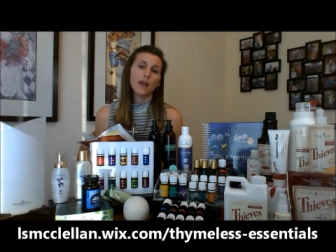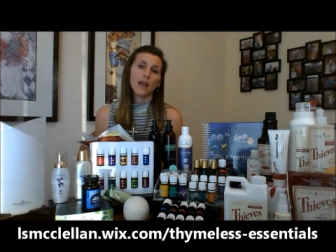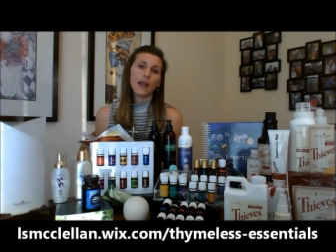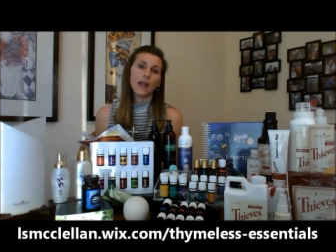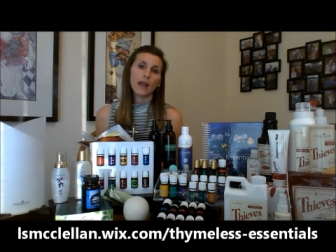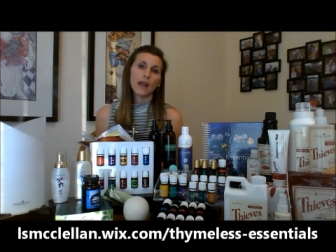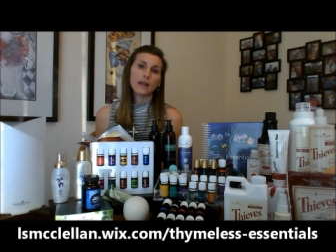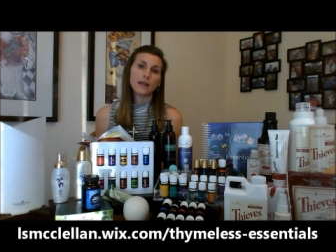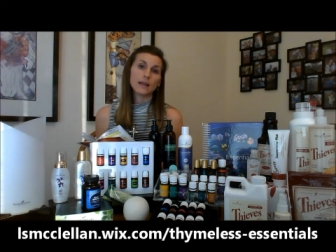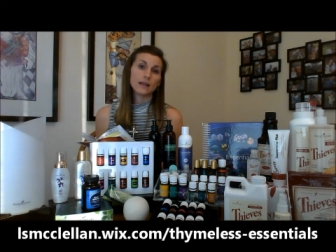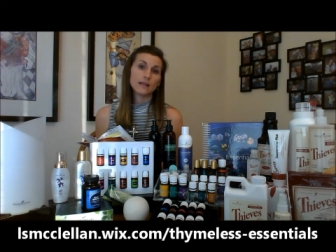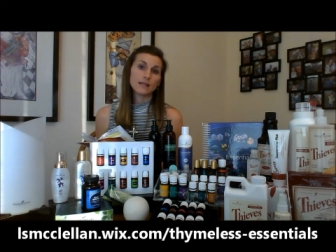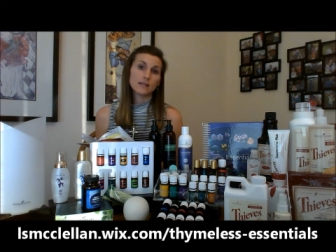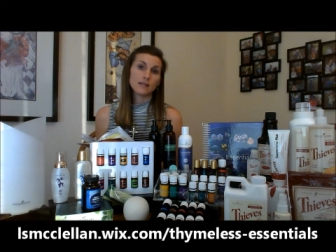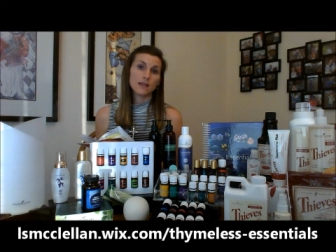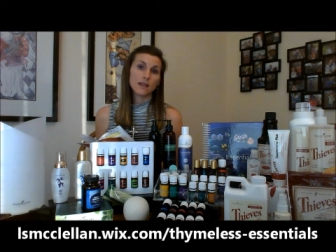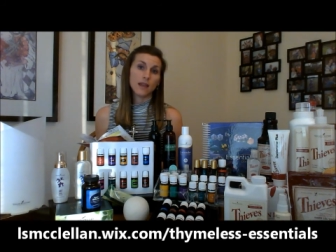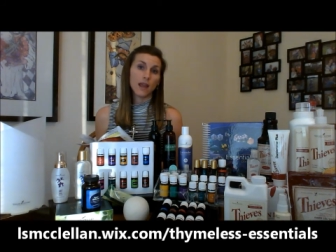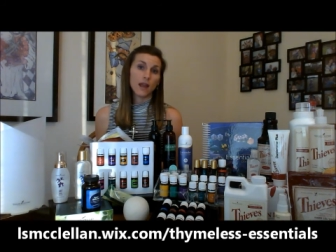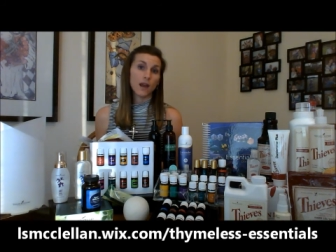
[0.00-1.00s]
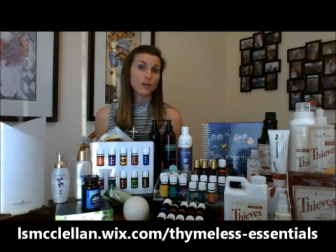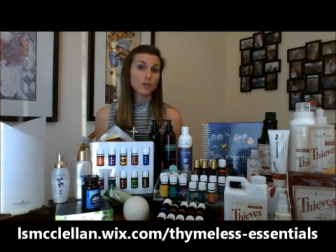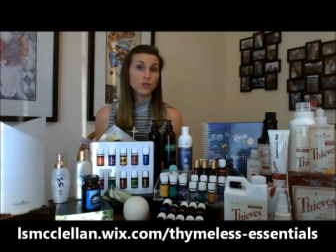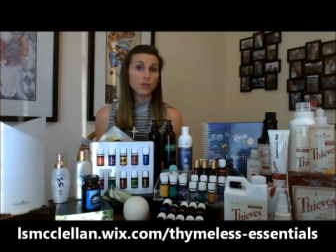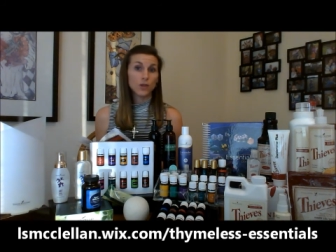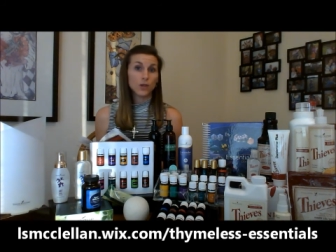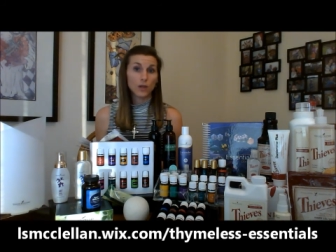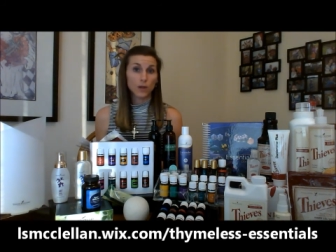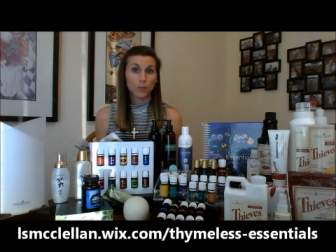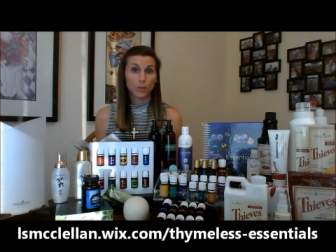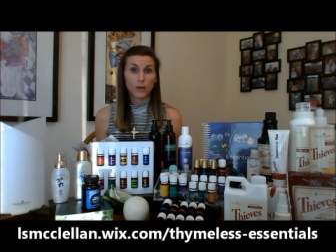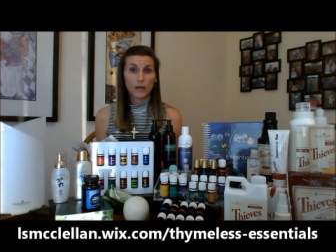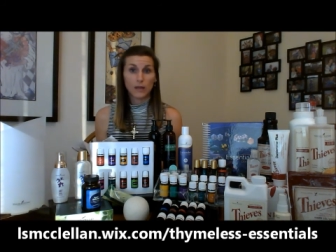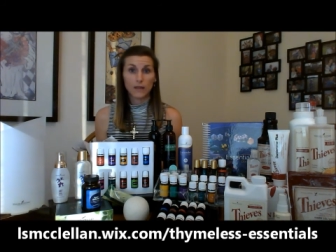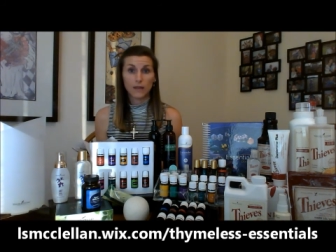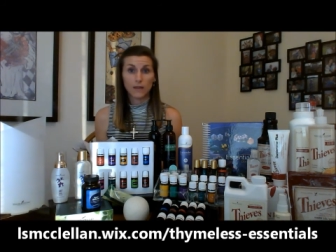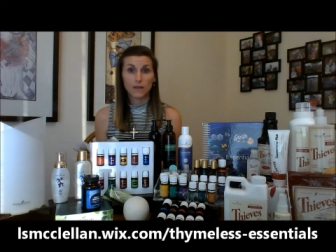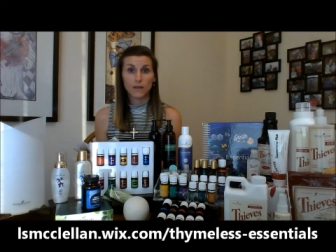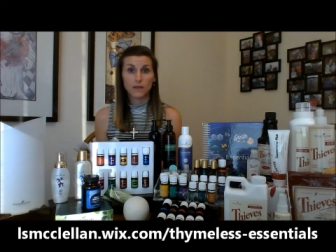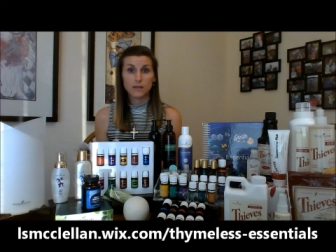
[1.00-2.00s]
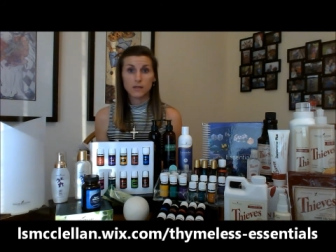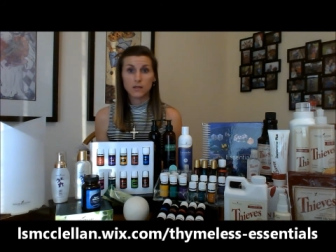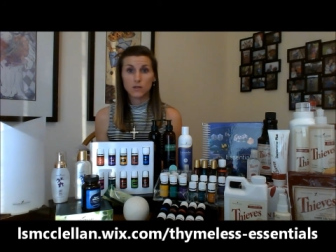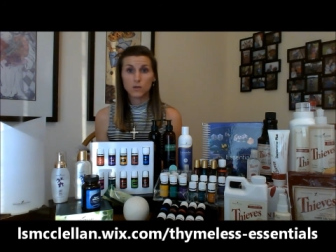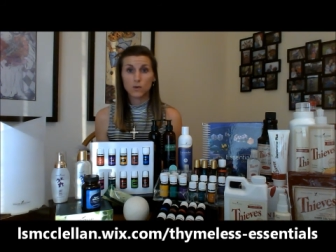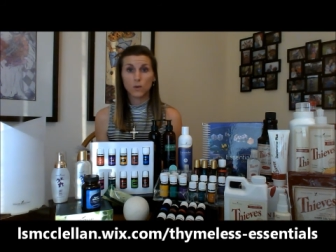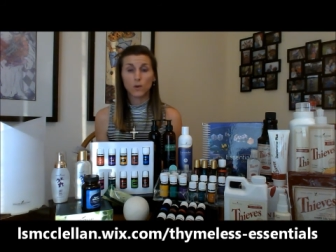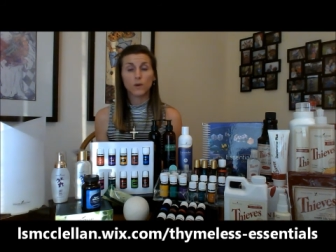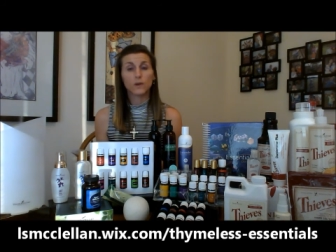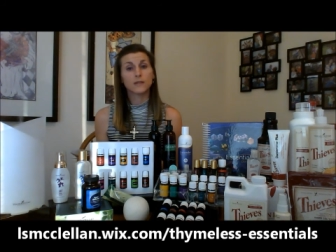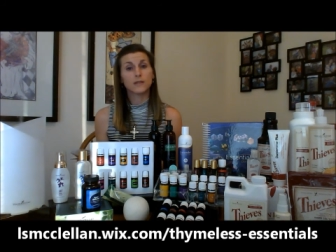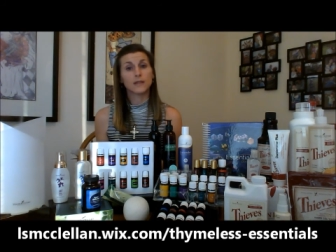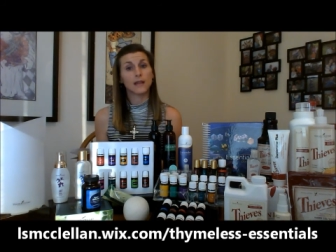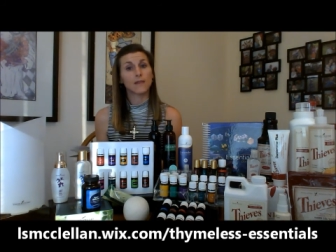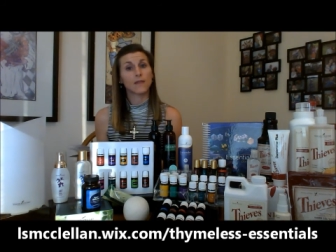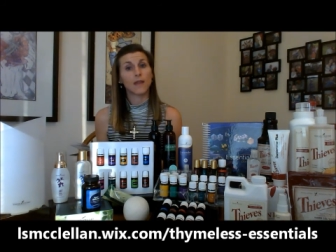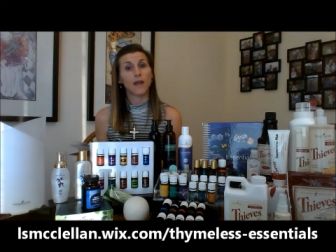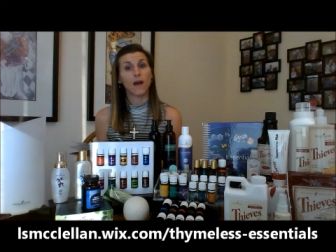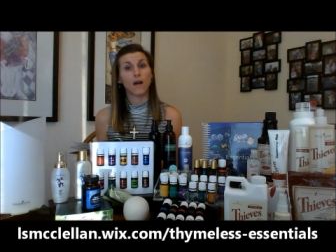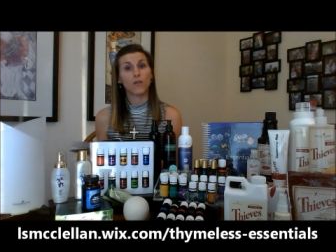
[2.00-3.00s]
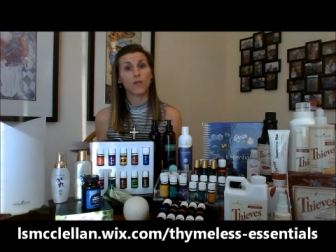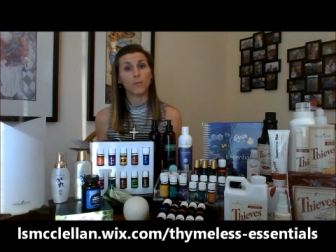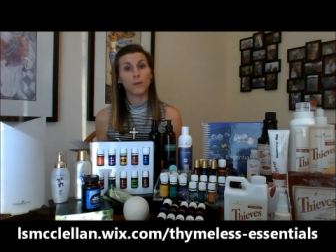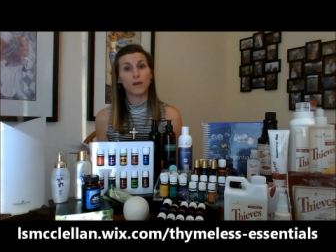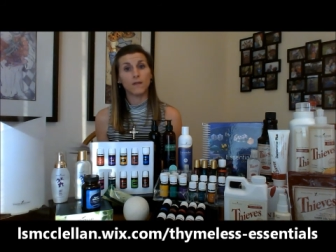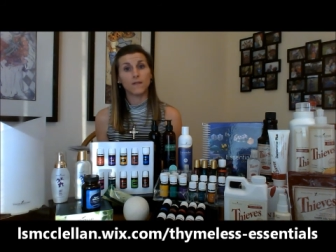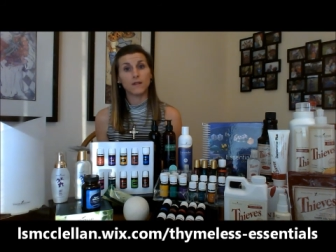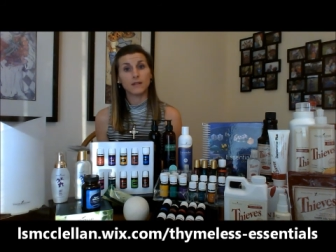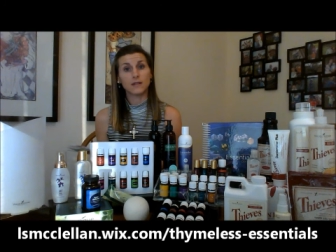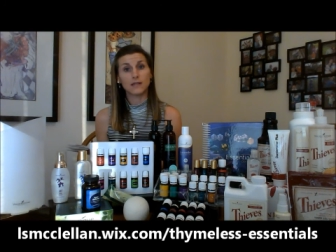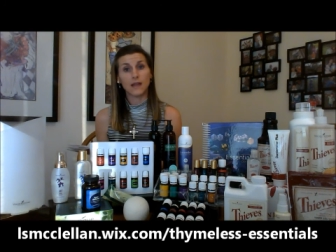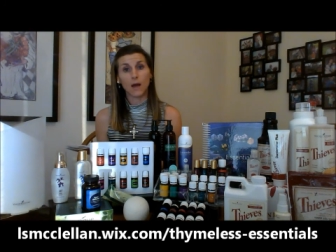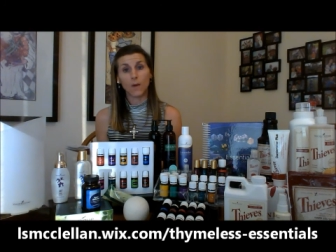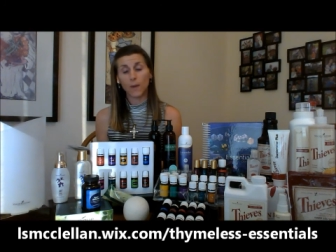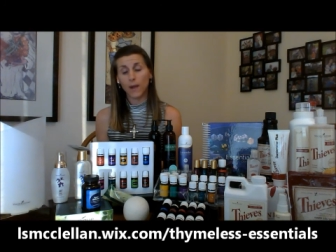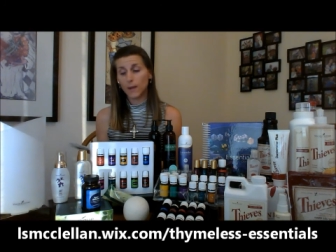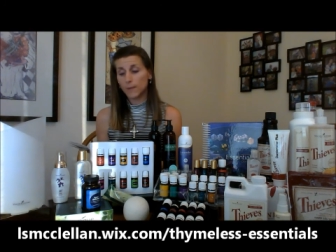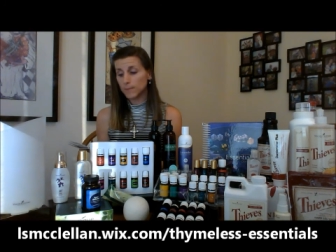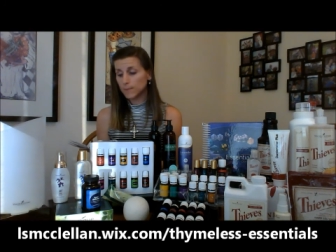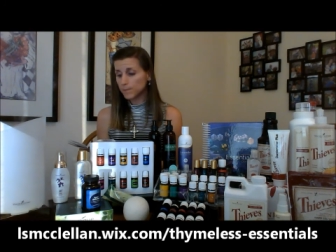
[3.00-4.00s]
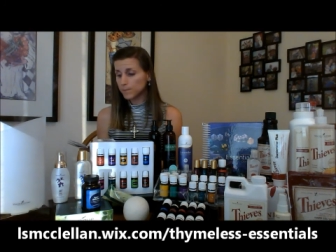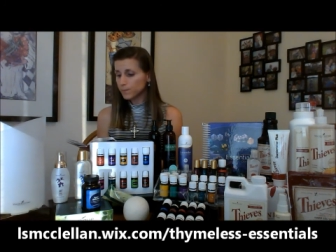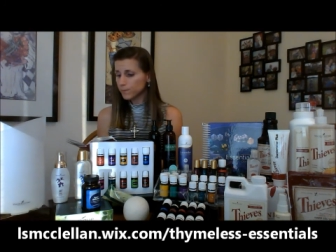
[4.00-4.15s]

and gets into the air so you can breathe in the essential oils and get the health benefits that way.